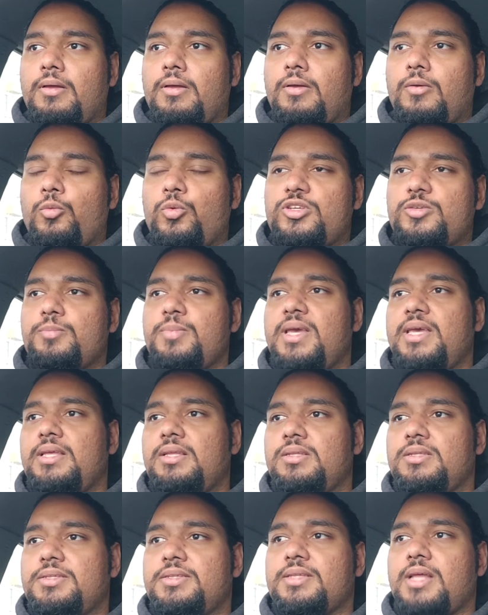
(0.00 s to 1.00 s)
Which
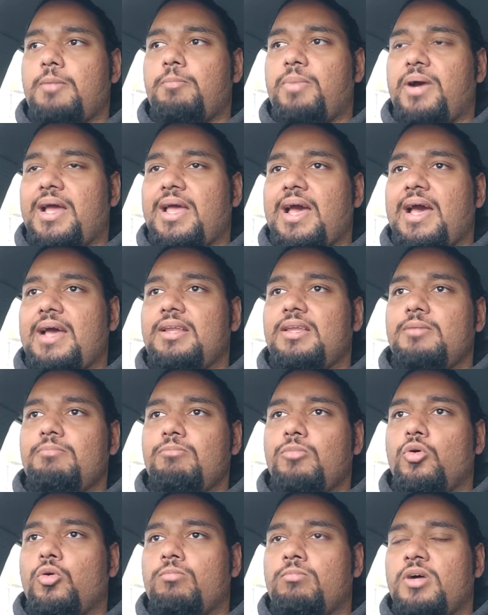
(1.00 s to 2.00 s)
means that by adding
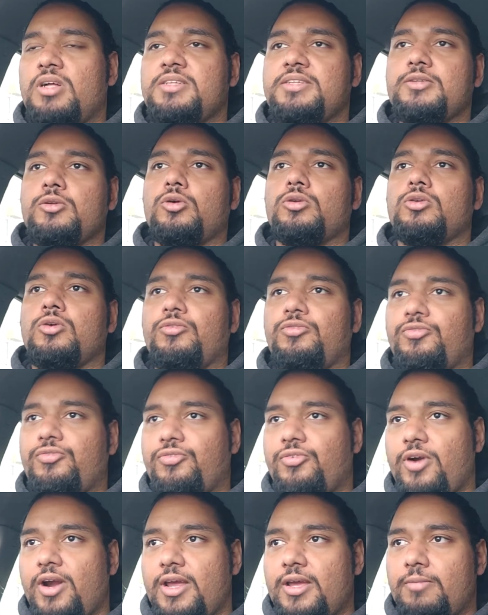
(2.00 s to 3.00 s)
more muscle on your
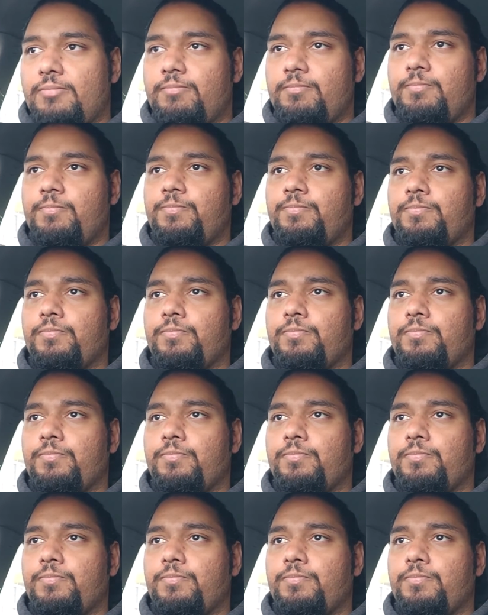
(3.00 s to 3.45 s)
frame,